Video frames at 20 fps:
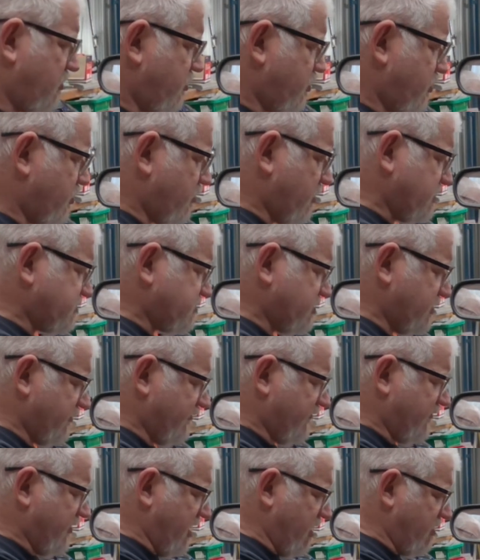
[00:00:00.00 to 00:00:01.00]
the rest of the
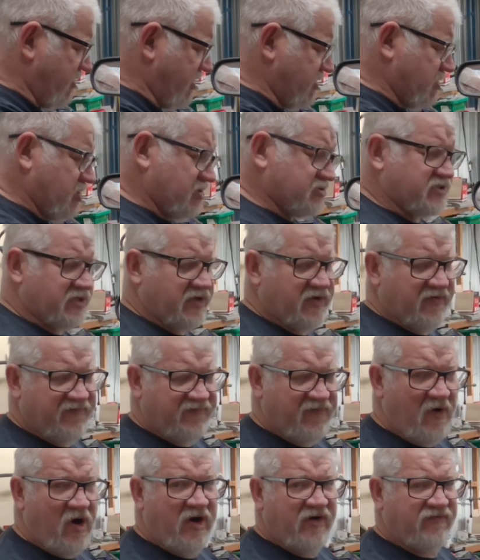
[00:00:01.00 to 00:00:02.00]
fairing using a
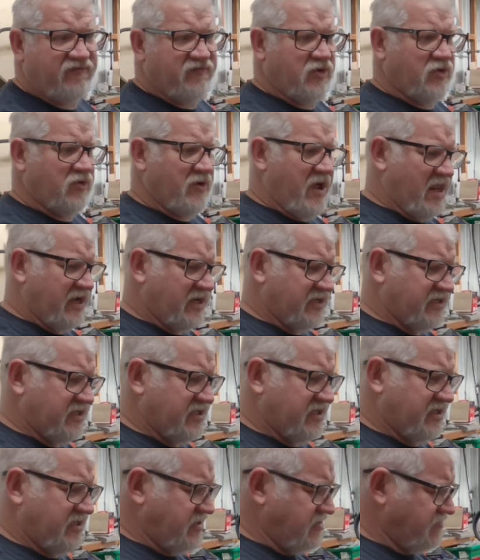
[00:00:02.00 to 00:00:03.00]
5mm Allen
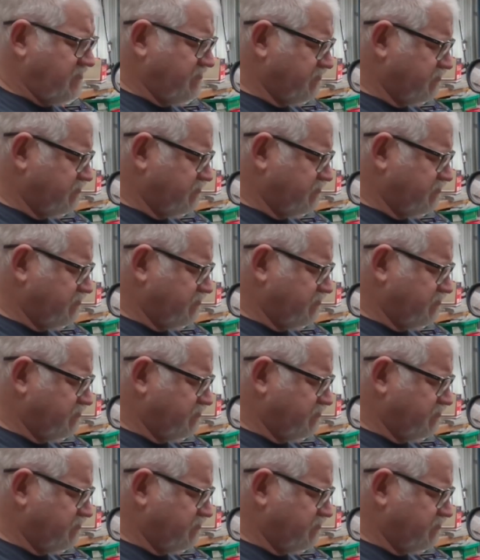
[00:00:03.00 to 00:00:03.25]
key.